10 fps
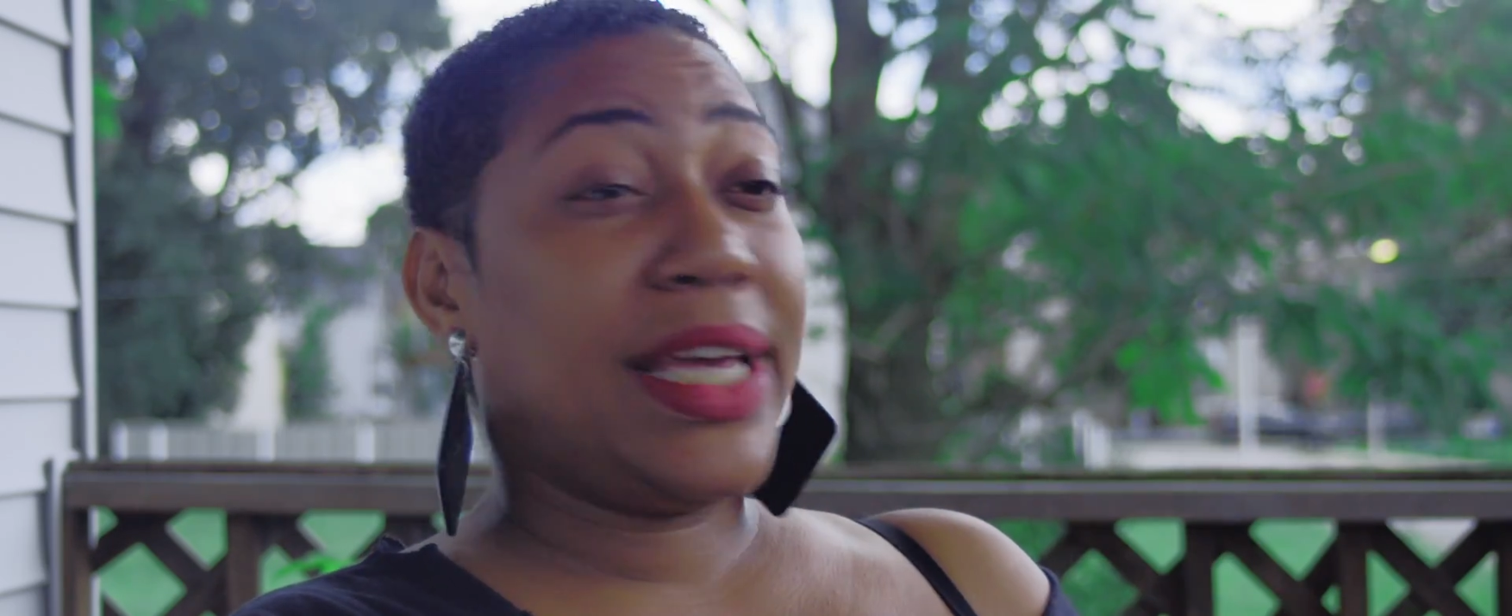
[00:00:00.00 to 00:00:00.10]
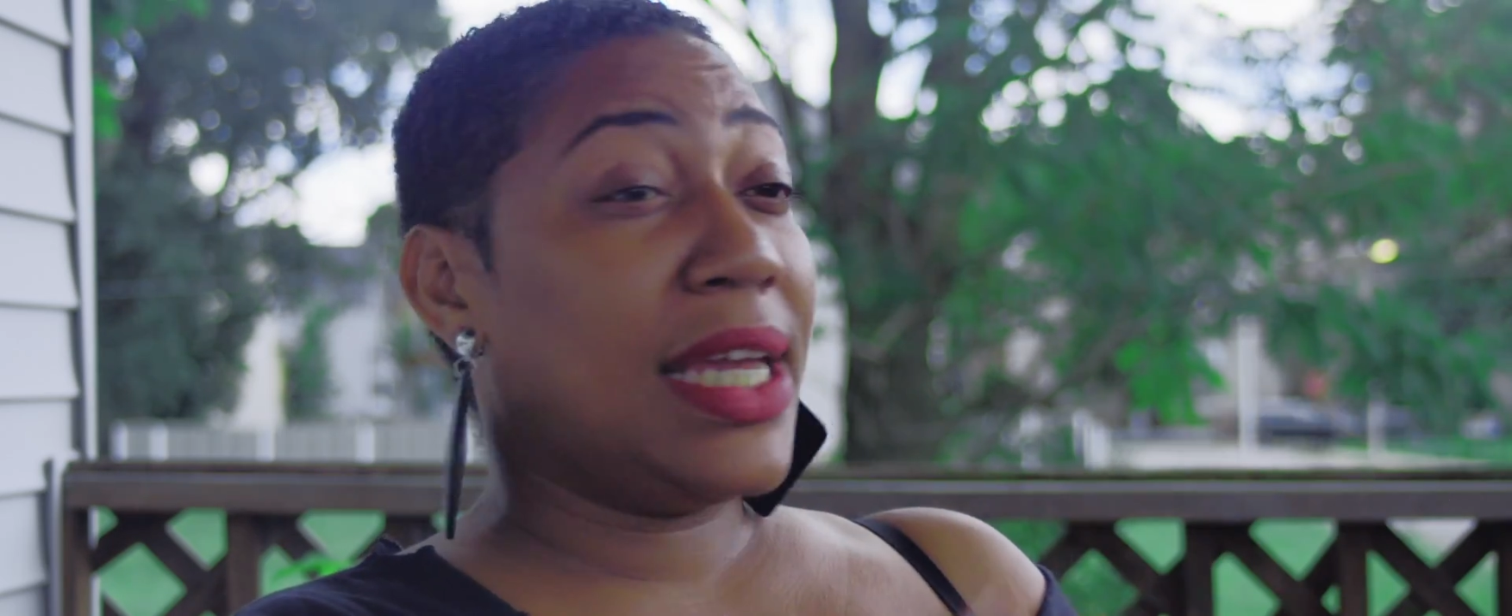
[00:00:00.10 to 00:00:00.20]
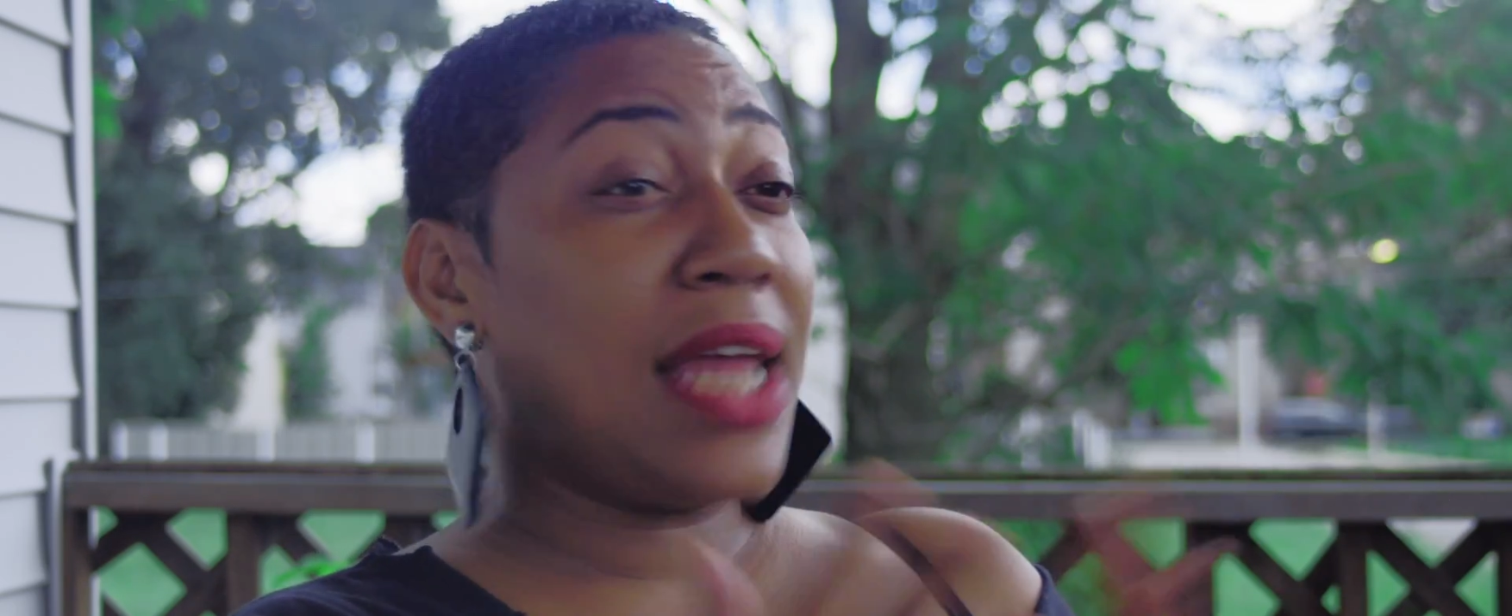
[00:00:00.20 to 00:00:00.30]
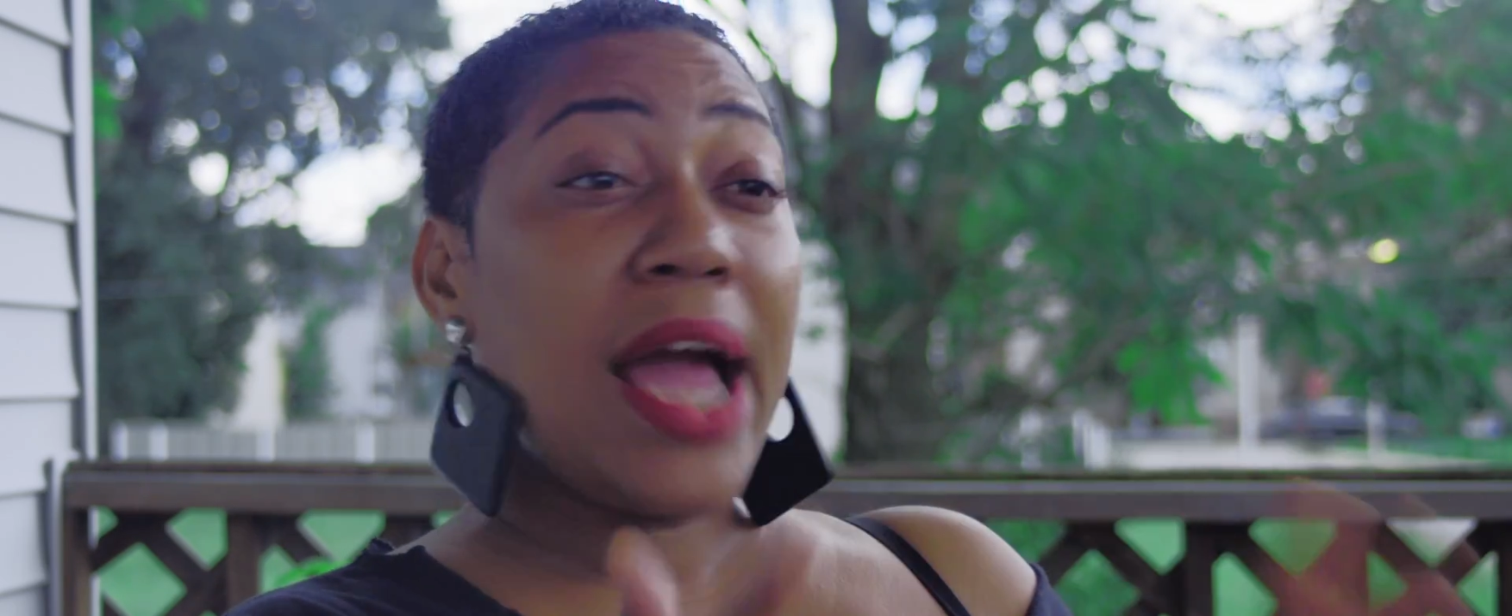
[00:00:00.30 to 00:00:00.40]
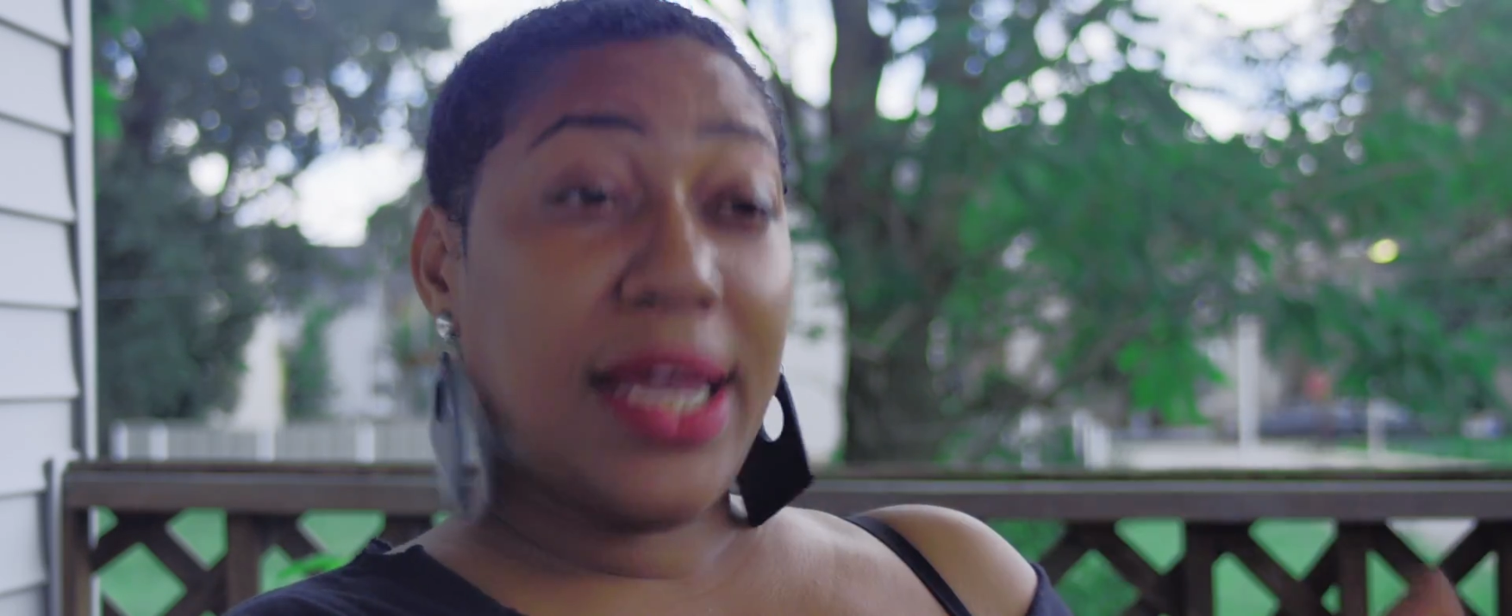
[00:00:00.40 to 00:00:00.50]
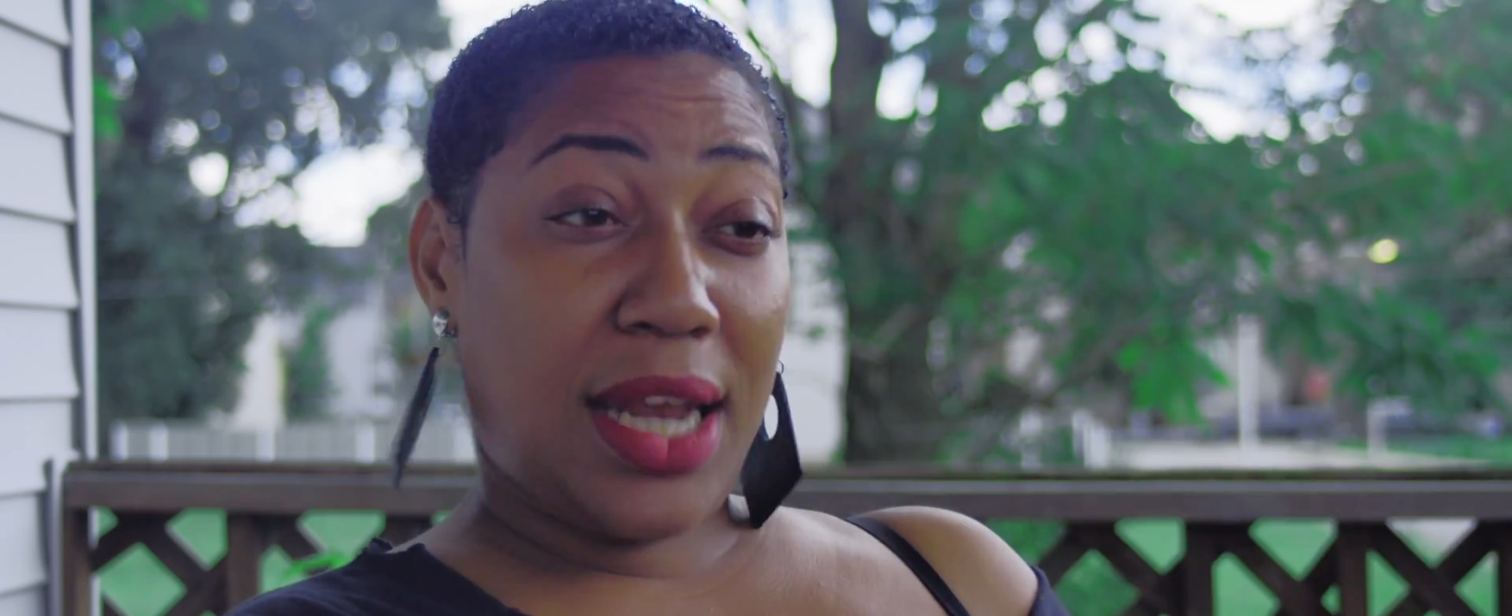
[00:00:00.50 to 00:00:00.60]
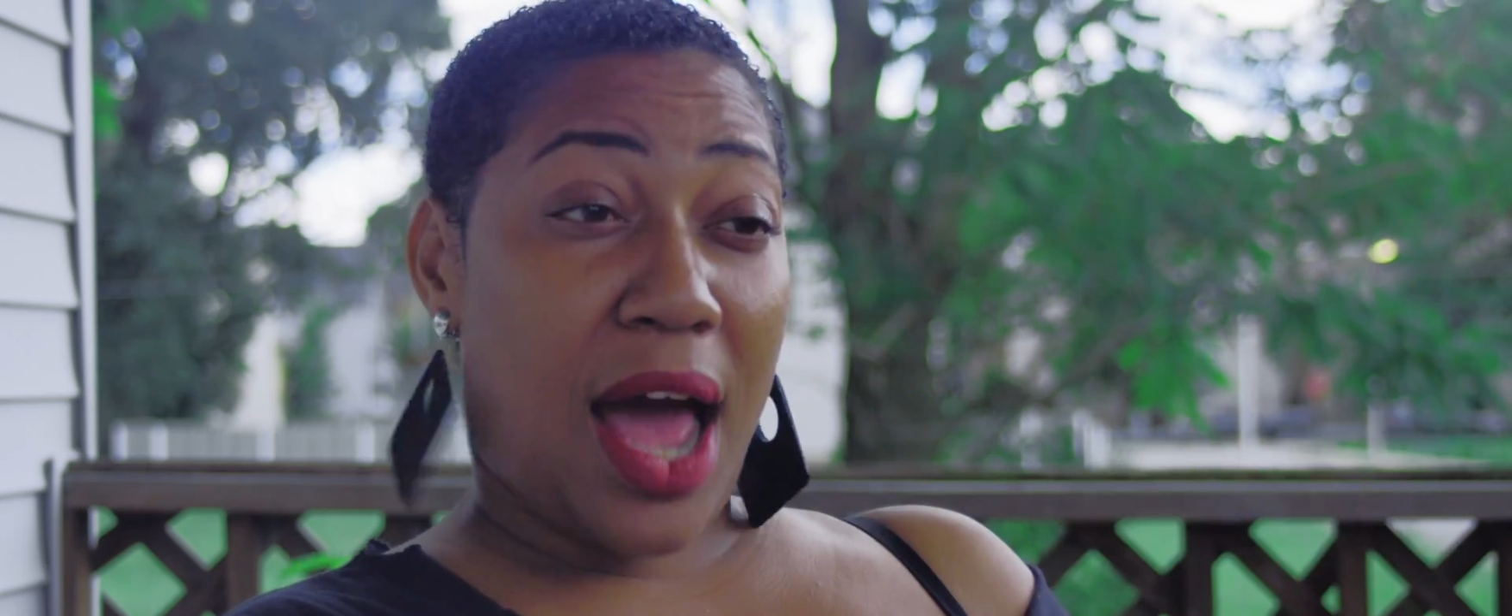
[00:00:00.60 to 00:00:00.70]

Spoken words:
cannot get